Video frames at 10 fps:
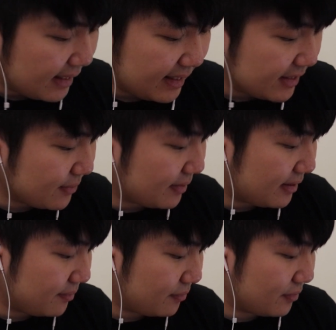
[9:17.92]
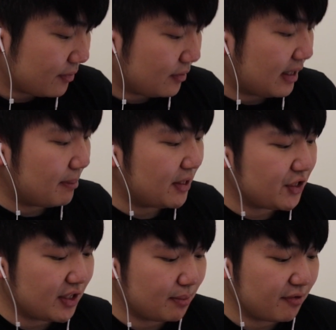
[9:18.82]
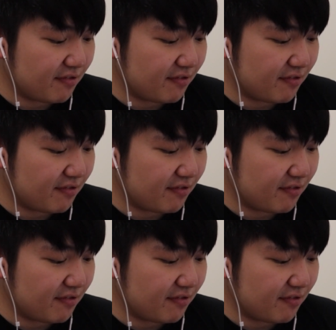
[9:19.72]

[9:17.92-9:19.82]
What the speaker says: Next one, I mentioned number